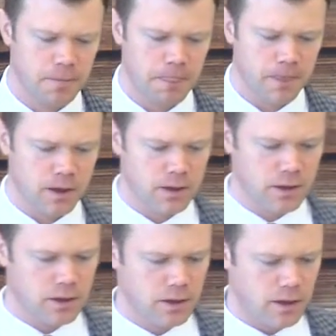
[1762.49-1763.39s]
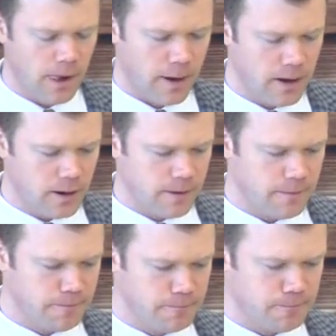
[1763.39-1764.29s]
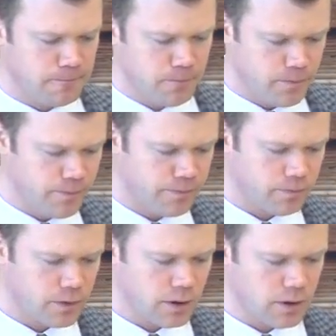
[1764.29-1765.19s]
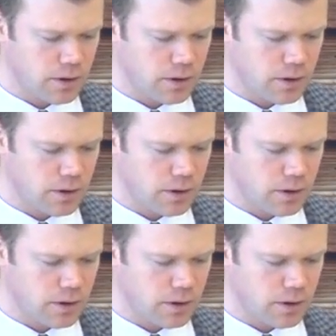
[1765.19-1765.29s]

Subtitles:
[no speech]